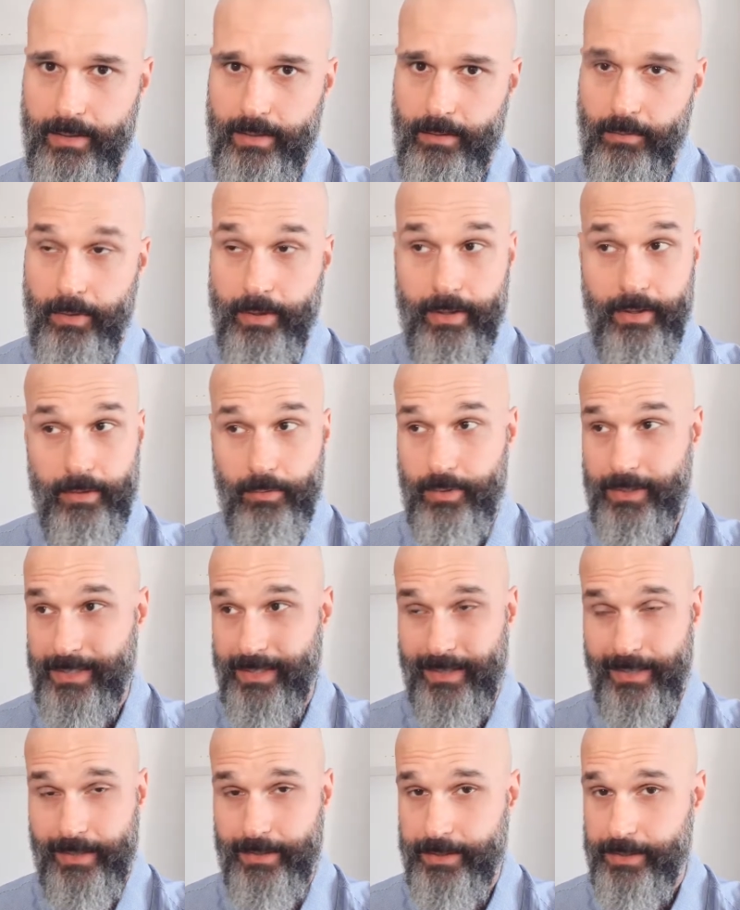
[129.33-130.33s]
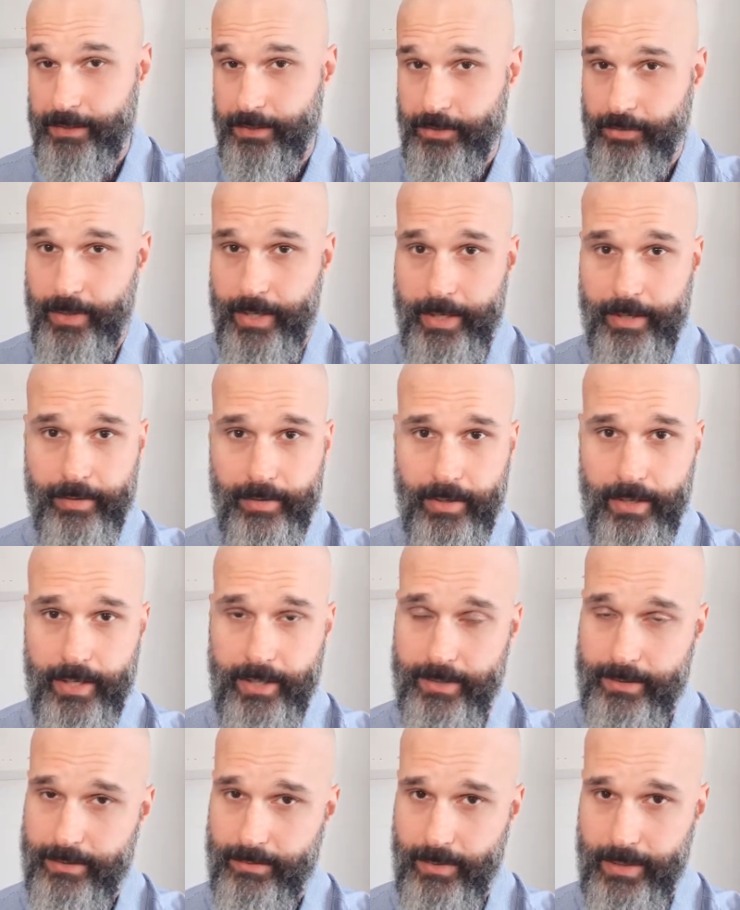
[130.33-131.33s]
Whether they were tied to your training or not
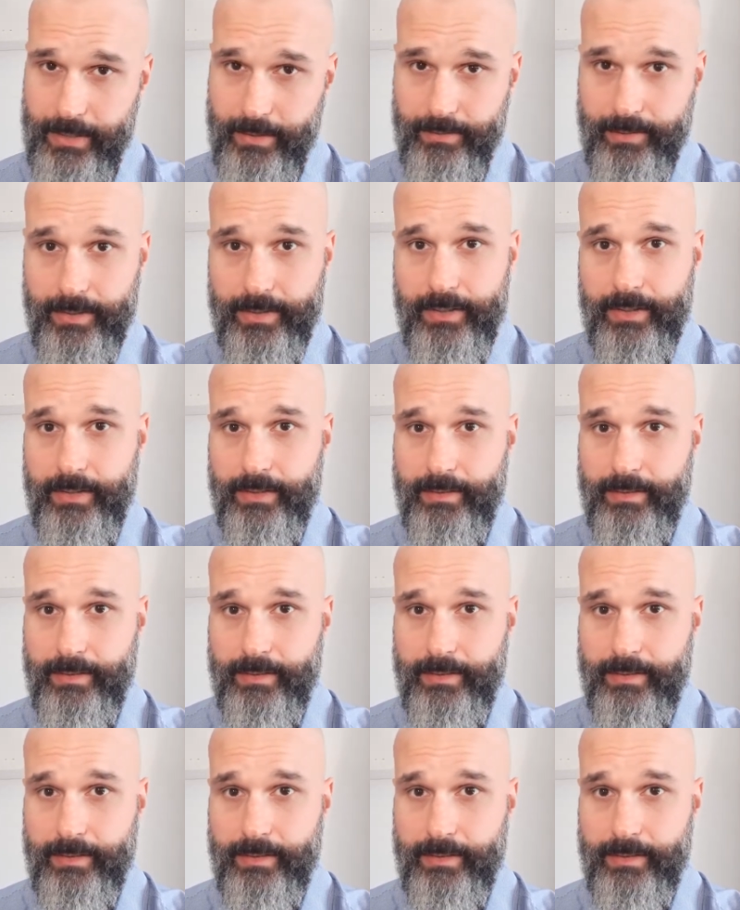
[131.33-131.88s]
is irrelevant.